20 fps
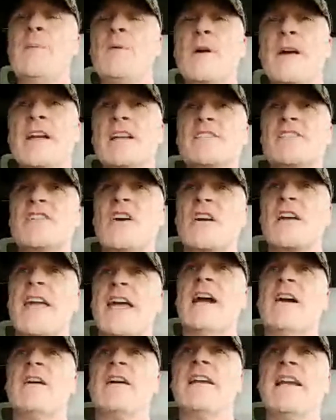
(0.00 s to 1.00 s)
People are going to
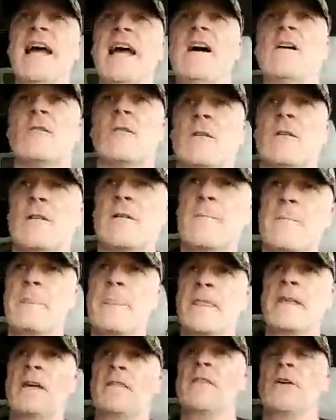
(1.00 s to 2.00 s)
start carrying out
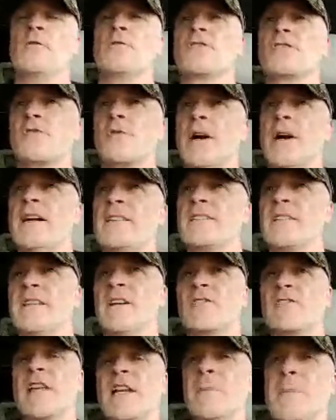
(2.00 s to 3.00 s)
those
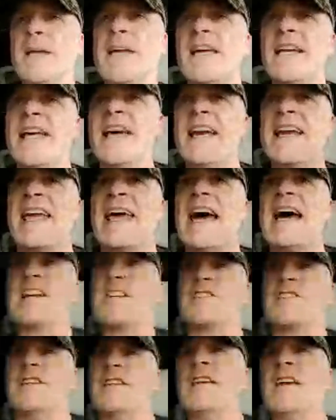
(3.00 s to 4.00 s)
threats, and there's going to be kinetic
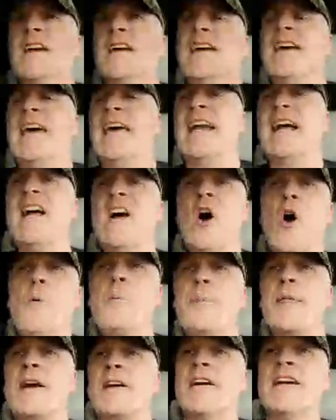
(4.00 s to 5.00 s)
action. And
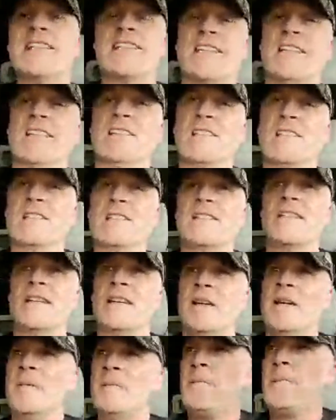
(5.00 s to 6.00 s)
I hope there isn't.
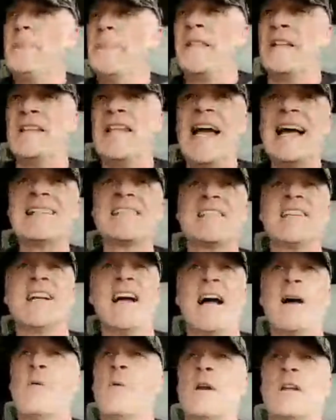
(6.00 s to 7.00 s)
The last
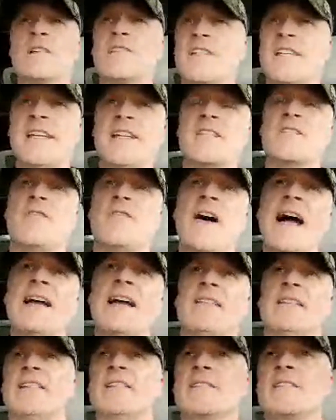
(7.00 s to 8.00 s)
thing I want to see is
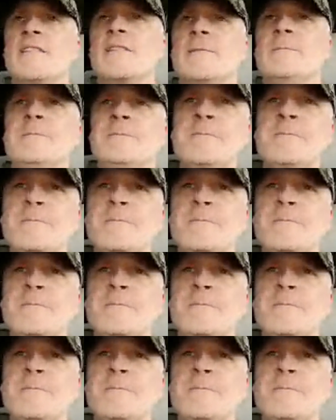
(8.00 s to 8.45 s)
violence.